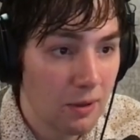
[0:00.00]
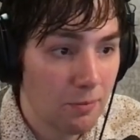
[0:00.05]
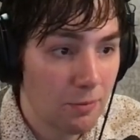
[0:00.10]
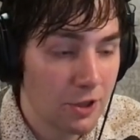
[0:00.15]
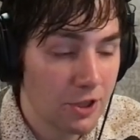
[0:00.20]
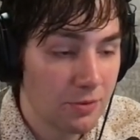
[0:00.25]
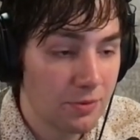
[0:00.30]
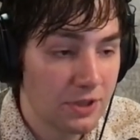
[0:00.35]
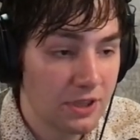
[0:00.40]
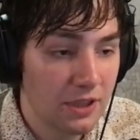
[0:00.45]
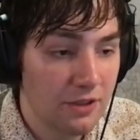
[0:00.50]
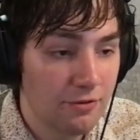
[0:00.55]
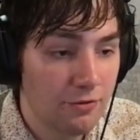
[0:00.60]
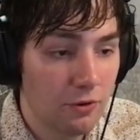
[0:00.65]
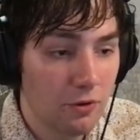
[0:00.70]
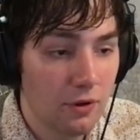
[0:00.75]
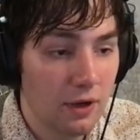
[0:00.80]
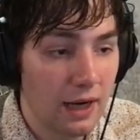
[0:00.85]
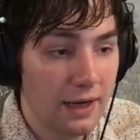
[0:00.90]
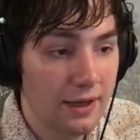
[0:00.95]
Bishop
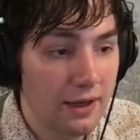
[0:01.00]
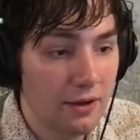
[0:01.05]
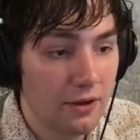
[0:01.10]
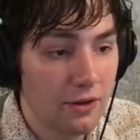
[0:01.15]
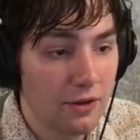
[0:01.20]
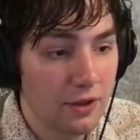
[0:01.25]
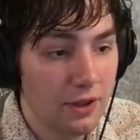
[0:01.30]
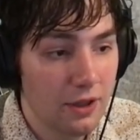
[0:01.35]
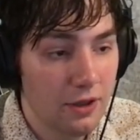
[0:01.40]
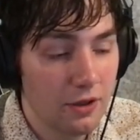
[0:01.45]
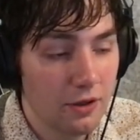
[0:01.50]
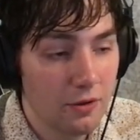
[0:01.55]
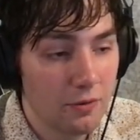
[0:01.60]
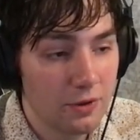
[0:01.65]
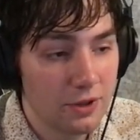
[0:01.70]
C4, I now go here,